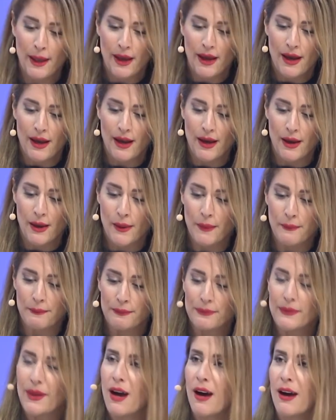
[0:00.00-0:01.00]
I
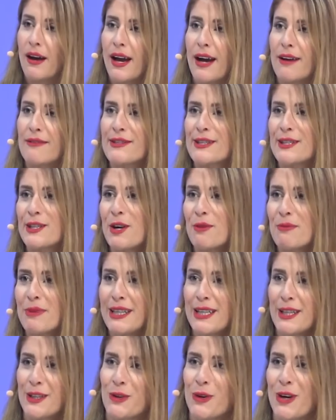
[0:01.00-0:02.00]
have so
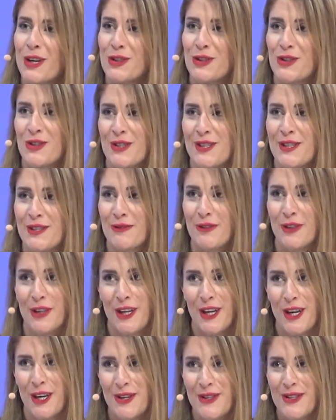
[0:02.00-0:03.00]
many questions for
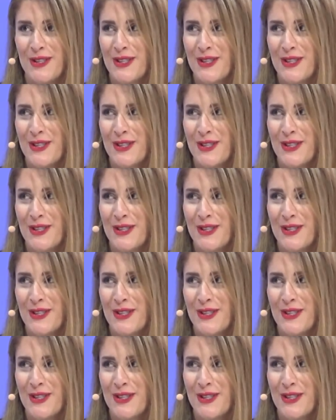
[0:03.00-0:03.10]
you, so